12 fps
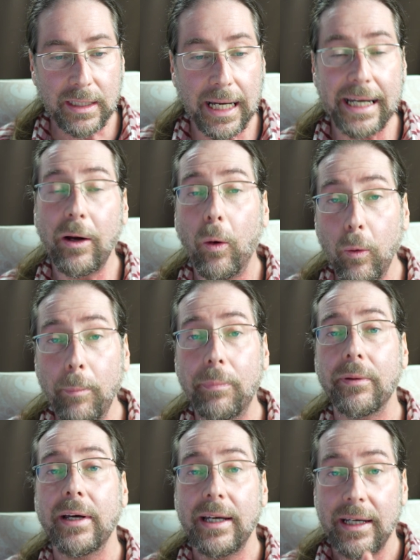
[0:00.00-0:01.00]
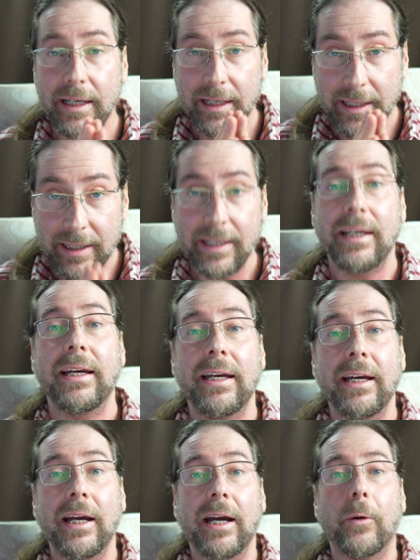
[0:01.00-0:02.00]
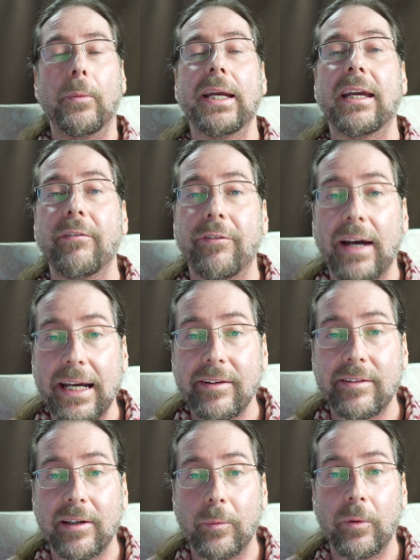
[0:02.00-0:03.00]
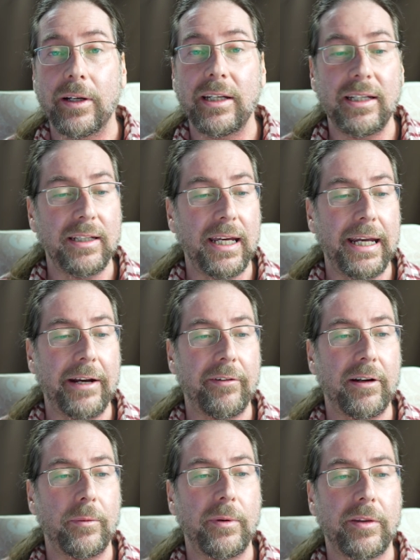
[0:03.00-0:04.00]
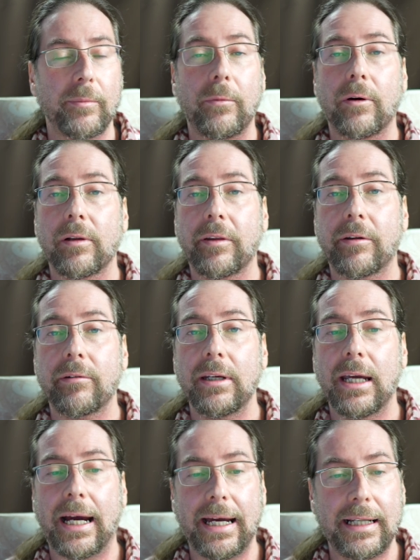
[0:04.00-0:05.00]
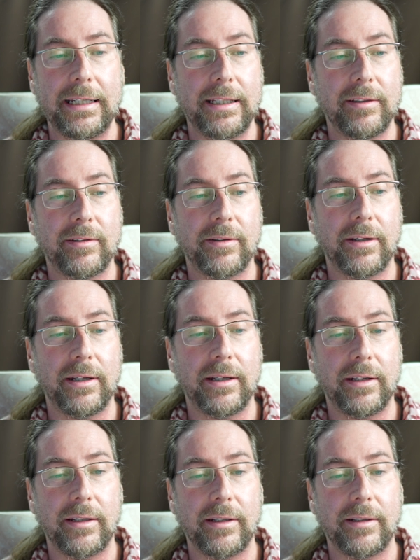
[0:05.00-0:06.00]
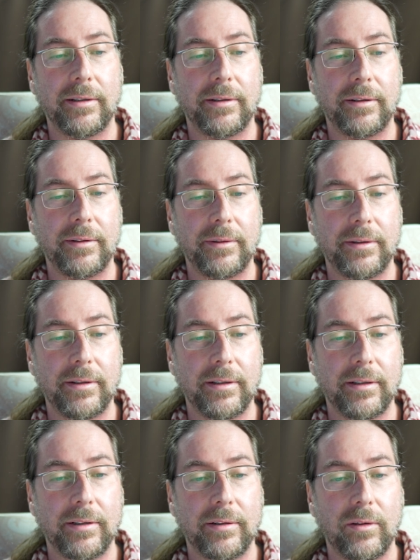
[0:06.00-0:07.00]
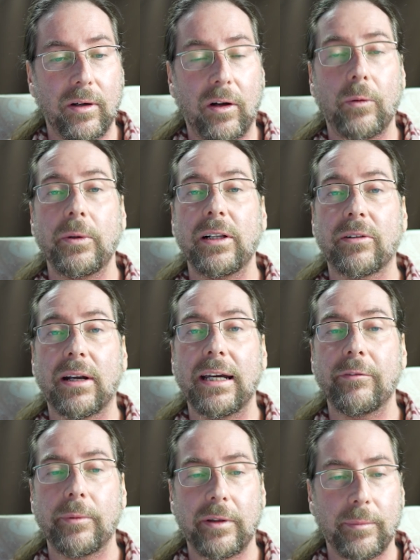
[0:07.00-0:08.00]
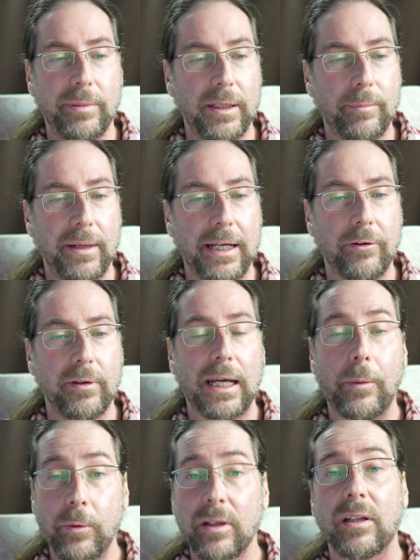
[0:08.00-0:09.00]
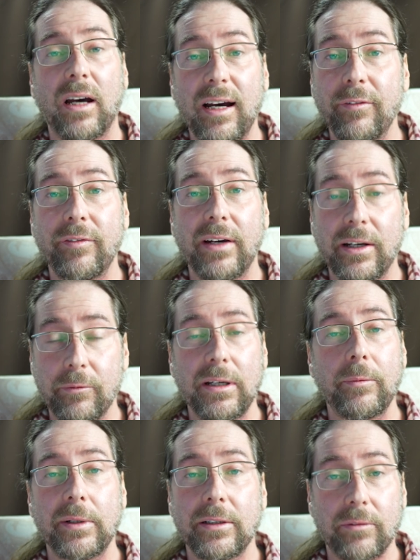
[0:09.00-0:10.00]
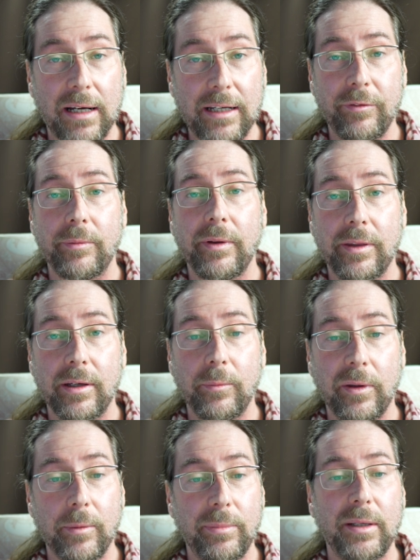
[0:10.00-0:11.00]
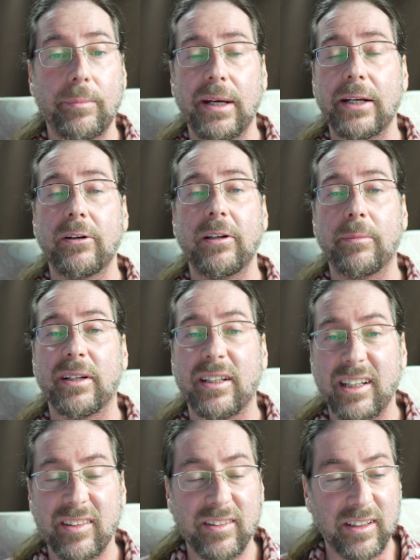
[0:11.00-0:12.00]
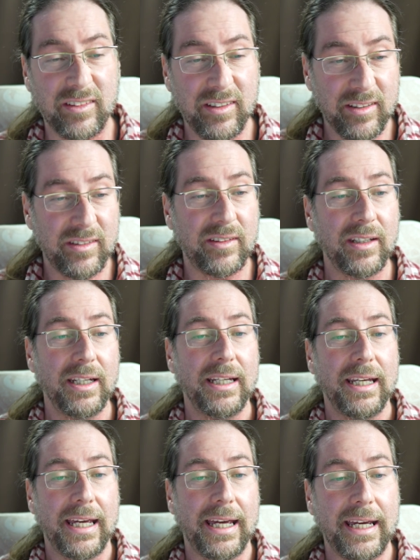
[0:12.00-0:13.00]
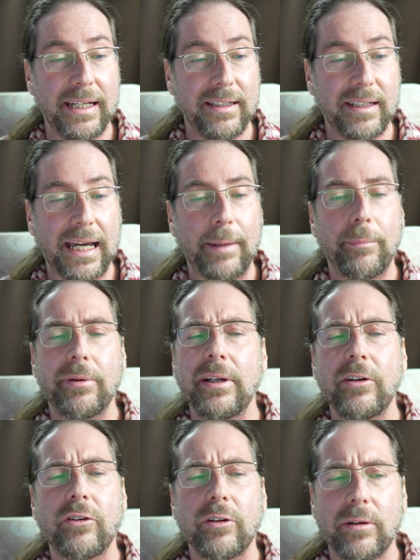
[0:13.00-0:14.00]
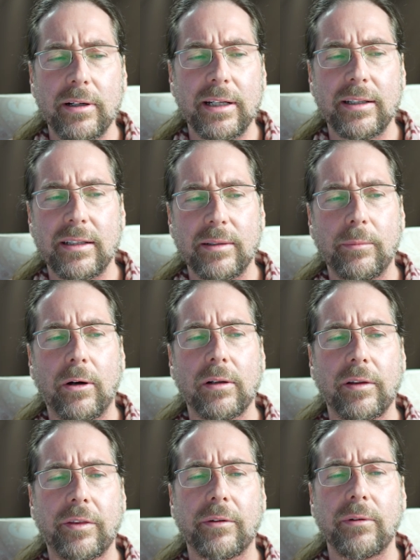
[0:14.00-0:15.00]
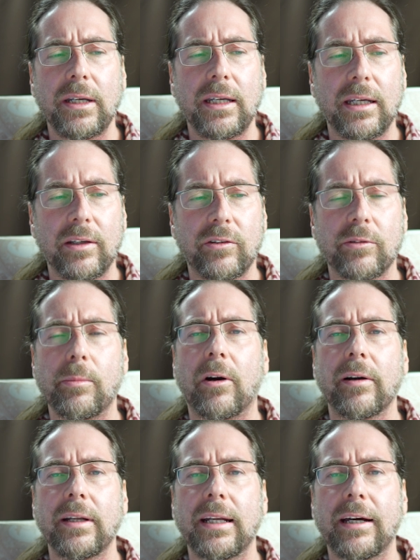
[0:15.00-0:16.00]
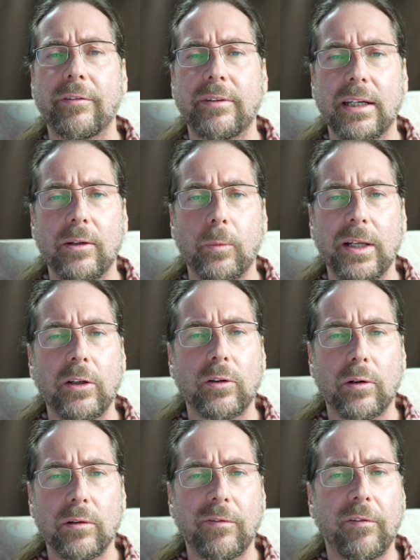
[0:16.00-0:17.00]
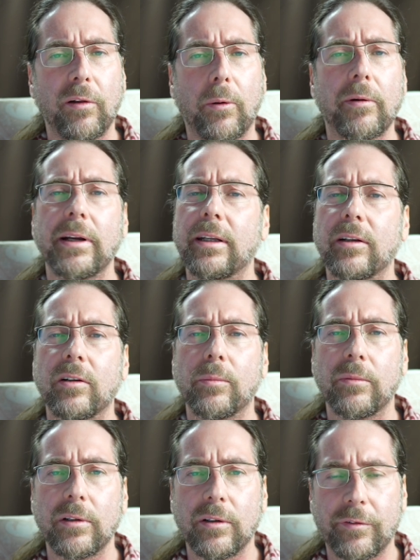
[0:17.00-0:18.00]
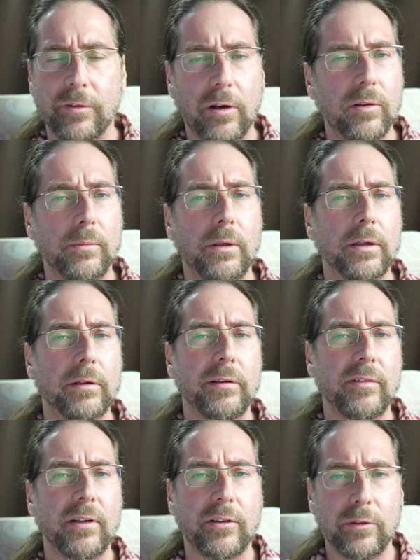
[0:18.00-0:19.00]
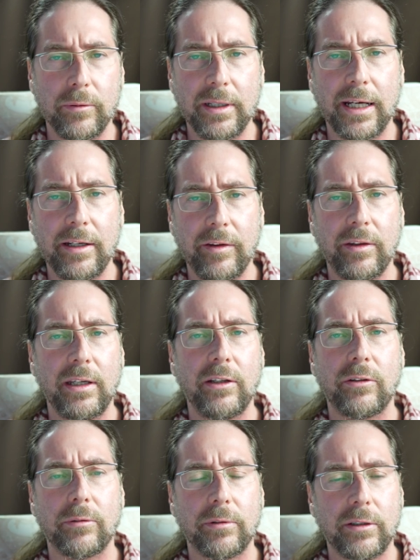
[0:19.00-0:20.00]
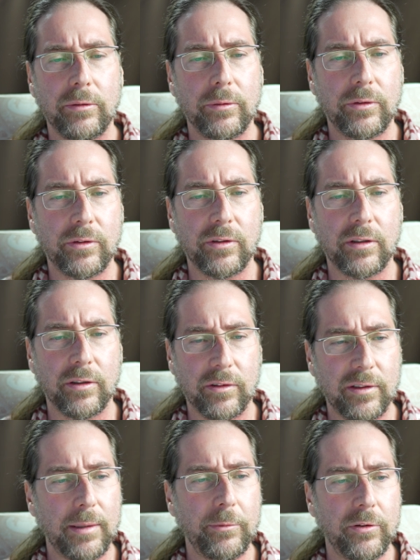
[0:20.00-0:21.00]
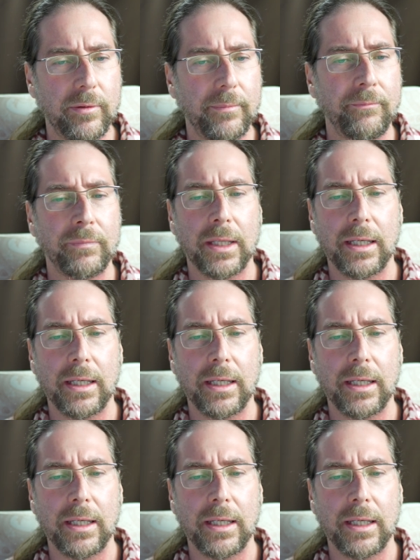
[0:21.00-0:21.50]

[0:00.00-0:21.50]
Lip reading: I hope we can find someone in the area with a Model 3 Highland all-wheel drive with the big battery. I would love a rear-wheel drive with a big battery, but it doesn't exist. And I'm pretty sure that the Model 3 is smart enough that when you don't floor it, that the front motor is not doing anything to reduce consumption.